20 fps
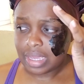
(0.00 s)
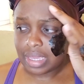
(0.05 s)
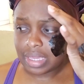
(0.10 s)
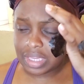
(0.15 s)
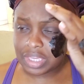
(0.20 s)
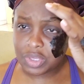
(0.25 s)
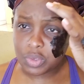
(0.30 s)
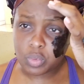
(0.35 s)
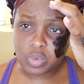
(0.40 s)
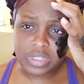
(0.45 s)

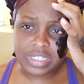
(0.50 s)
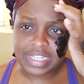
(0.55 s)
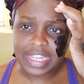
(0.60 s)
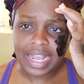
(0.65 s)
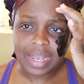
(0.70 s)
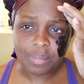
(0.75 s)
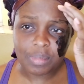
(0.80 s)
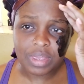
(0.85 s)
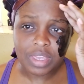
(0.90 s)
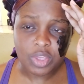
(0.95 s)
he would
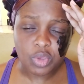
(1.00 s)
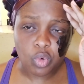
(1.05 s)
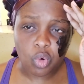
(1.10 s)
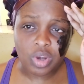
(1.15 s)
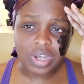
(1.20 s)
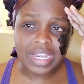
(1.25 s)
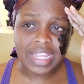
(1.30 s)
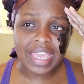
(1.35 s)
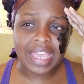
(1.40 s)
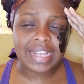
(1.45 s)
tell me you
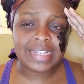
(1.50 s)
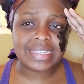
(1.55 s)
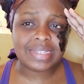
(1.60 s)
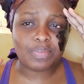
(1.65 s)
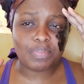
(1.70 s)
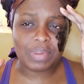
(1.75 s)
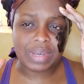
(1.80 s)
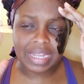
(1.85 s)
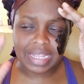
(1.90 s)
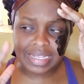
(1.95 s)
only get
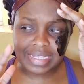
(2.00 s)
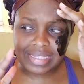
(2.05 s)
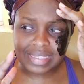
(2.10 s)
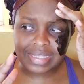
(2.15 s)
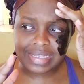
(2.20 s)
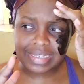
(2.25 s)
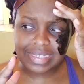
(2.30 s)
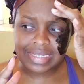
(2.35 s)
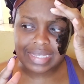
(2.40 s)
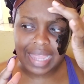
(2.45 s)

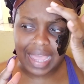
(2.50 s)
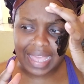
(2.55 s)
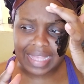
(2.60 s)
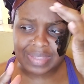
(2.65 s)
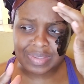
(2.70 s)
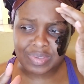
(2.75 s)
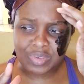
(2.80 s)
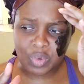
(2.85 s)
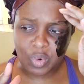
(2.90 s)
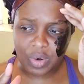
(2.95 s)
placed
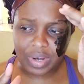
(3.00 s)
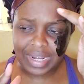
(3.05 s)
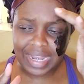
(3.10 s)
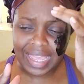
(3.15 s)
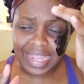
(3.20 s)
hands on.